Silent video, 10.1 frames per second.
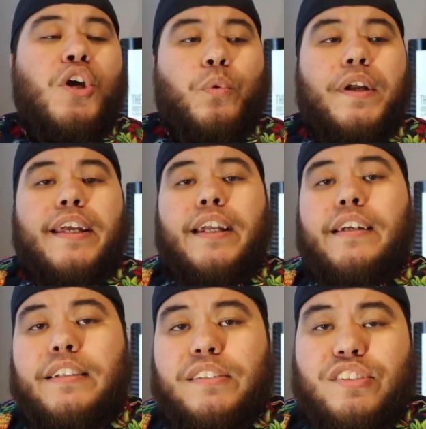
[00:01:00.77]
We're
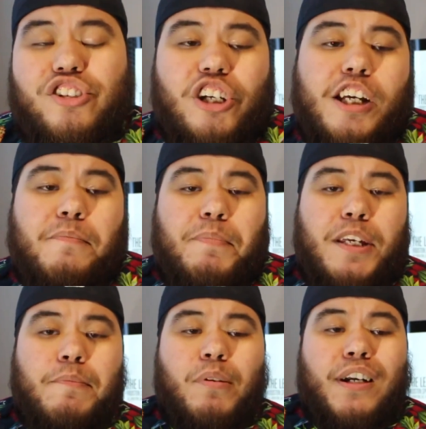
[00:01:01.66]
getting into Shane
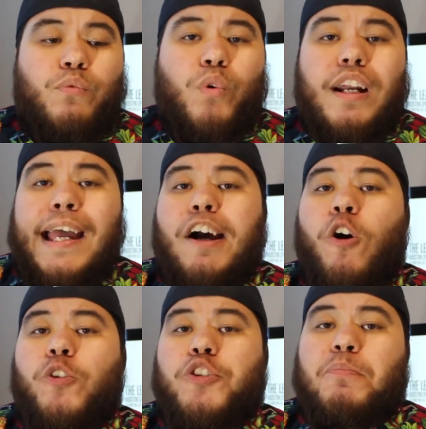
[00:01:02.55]
Bieber and what I
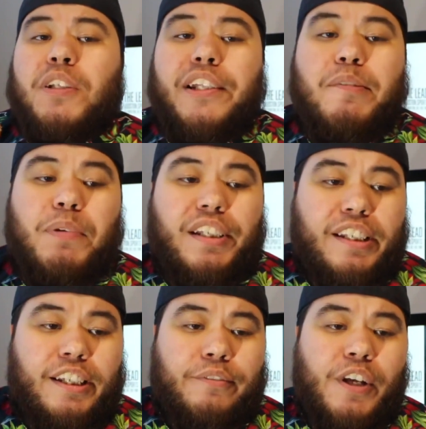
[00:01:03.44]
ultimately
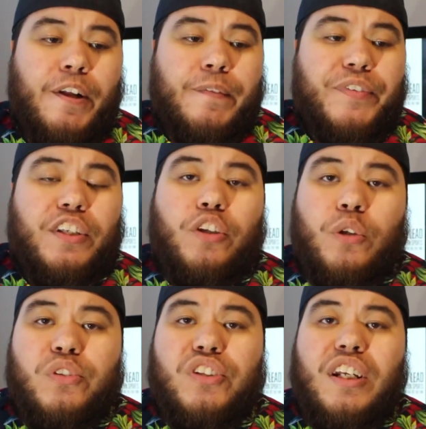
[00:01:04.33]
believe the
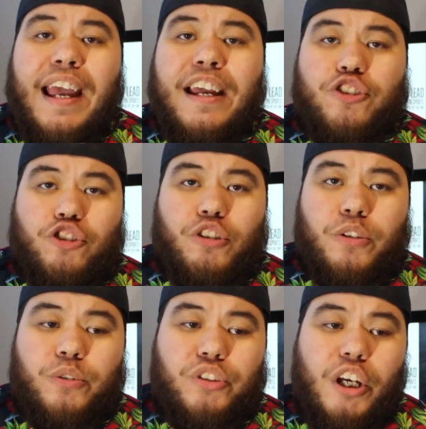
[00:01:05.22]
Houston
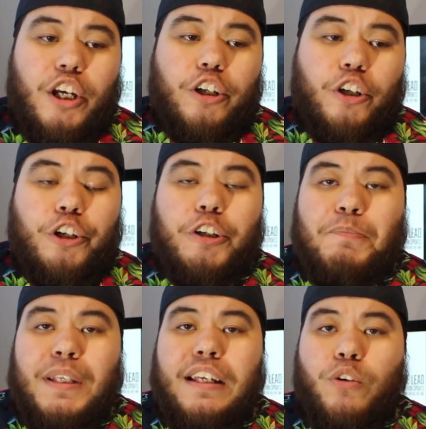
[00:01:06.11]
Astros could
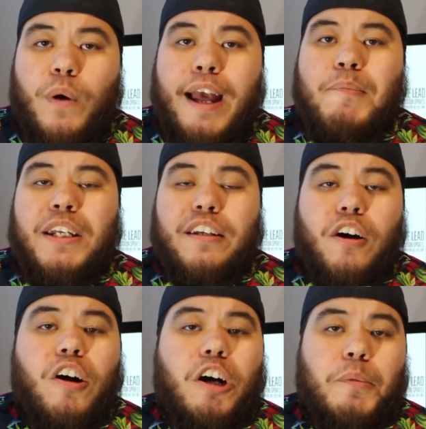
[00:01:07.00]
be grabbing an
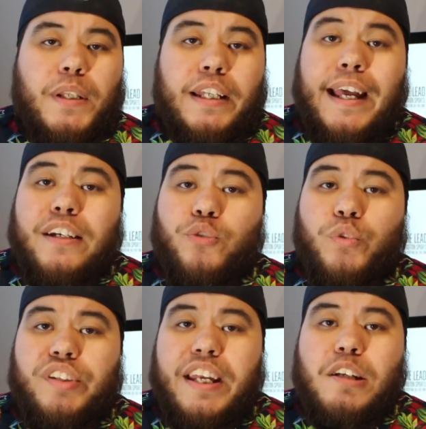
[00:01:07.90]
arm. And that is
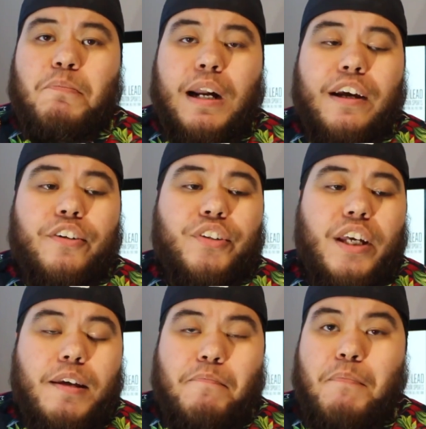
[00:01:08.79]
what Dana Brown
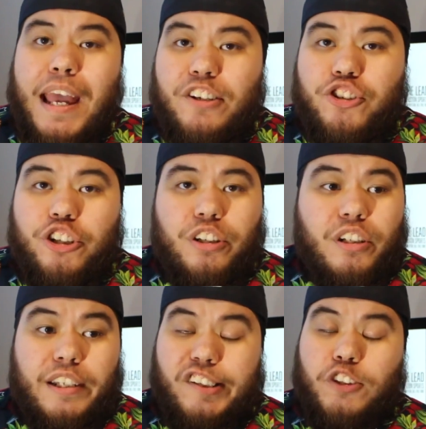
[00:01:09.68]

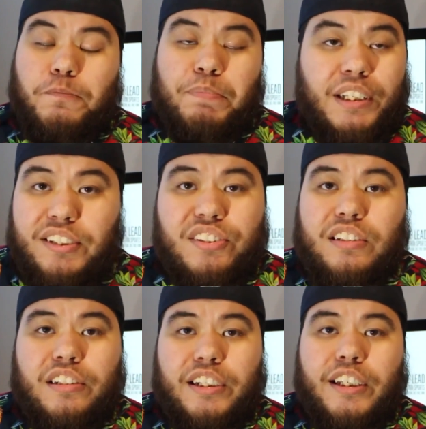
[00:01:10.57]
mentioned
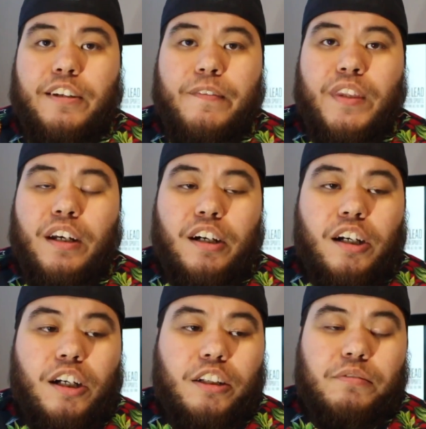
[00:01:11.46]
explicitly
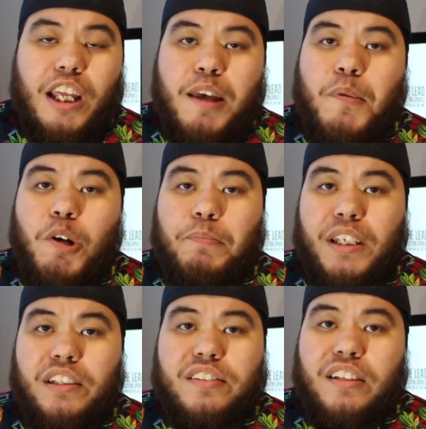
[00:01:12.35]
on
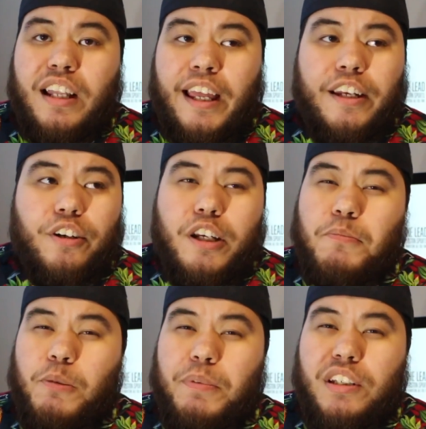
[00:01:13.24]
MLB Tonight or
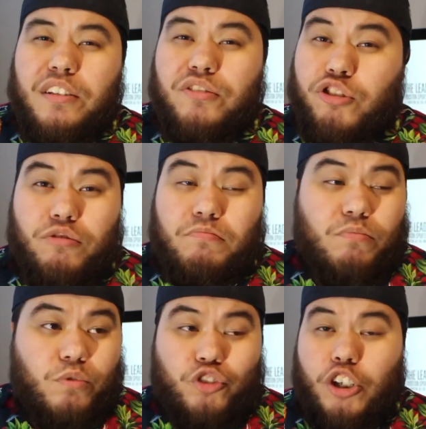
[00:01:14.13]
MLB's
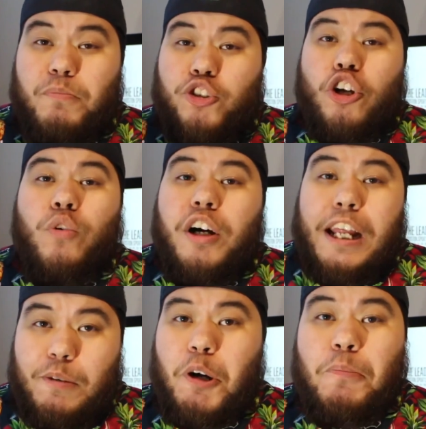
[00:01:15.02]
some show on
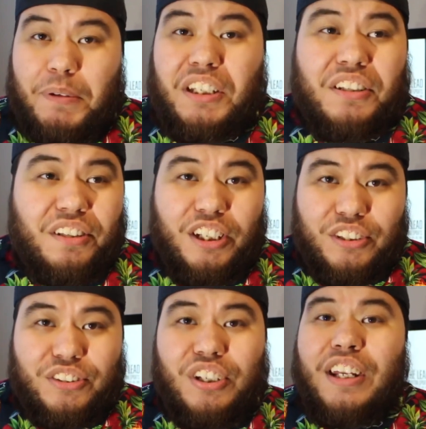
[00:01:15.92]
MLB
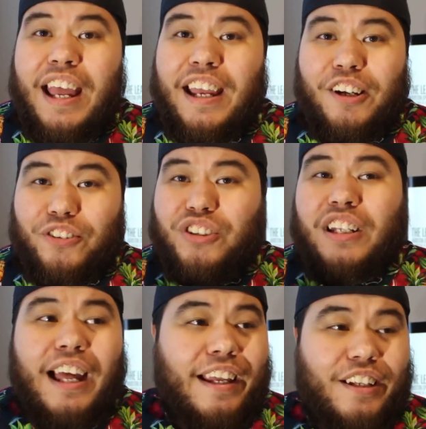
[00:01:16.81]
Today or
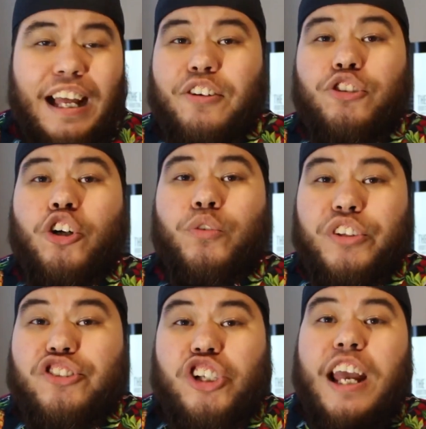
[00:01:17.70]
Tonight. I don't know.
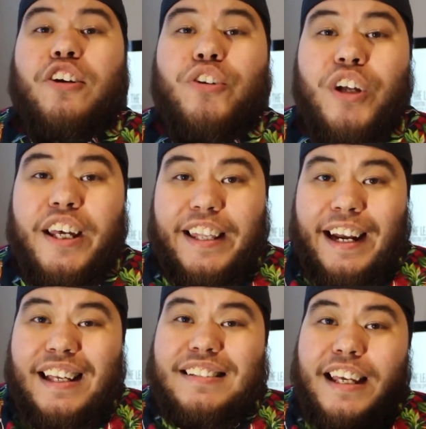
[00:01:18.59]
The channel that
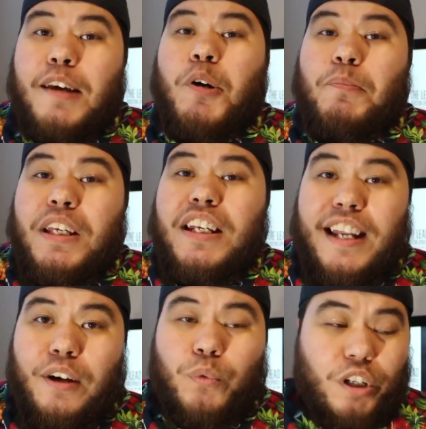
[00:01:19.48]
has the MLB
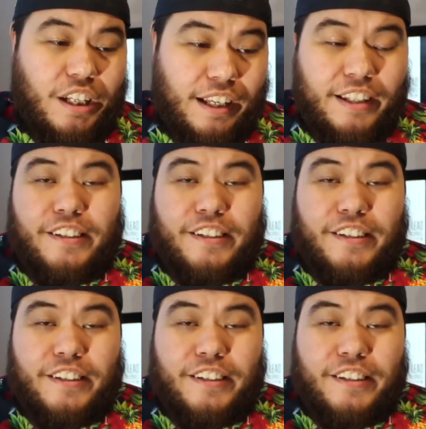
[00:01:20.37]
Network.